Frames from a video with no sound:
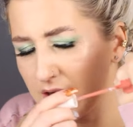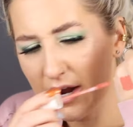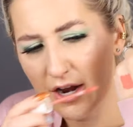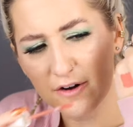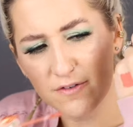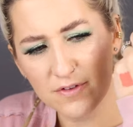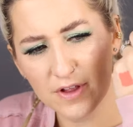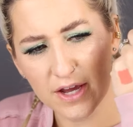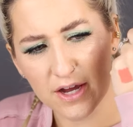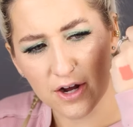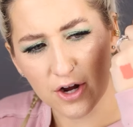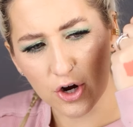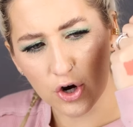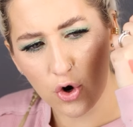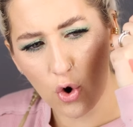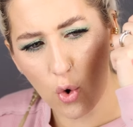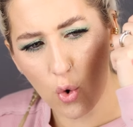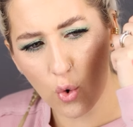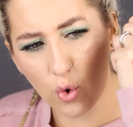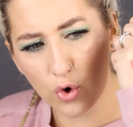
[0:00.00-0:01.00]
Kind of like a
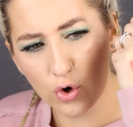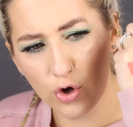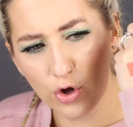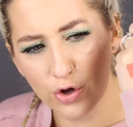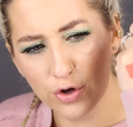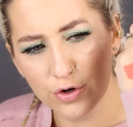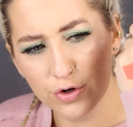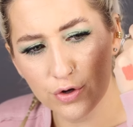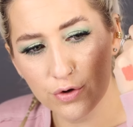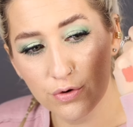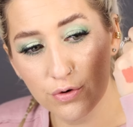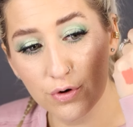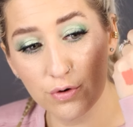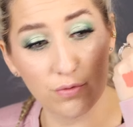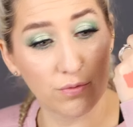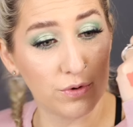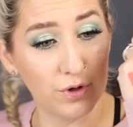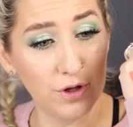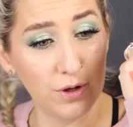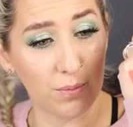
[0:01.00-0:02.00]
coral nude.
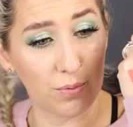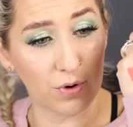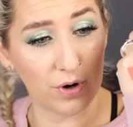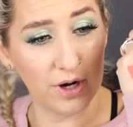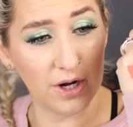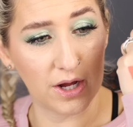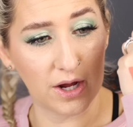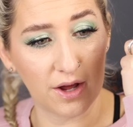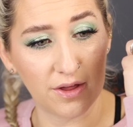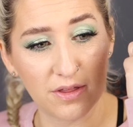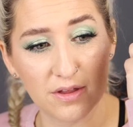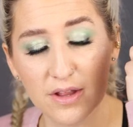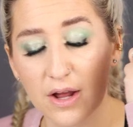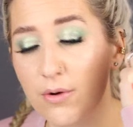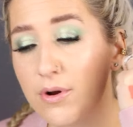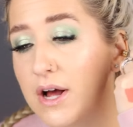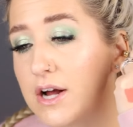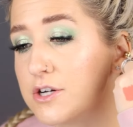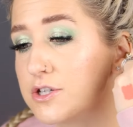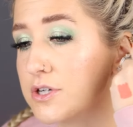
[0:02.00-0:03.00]
Really pretty. I think that
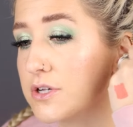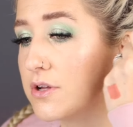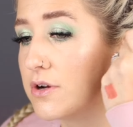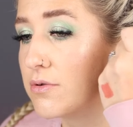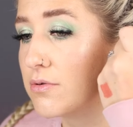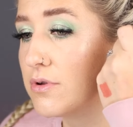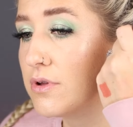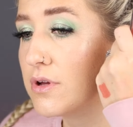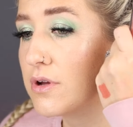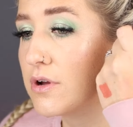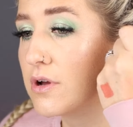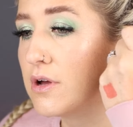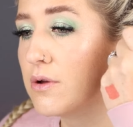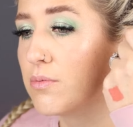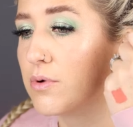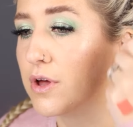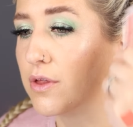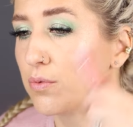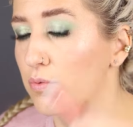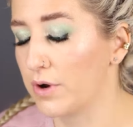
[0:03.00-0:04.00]
would actually look really good
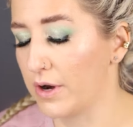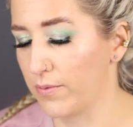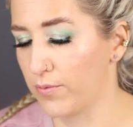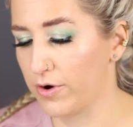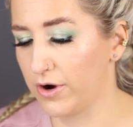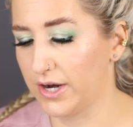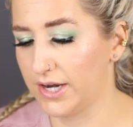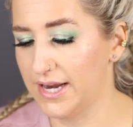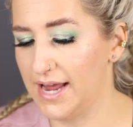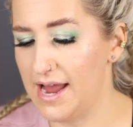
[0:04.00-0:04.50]
with what I'm wearing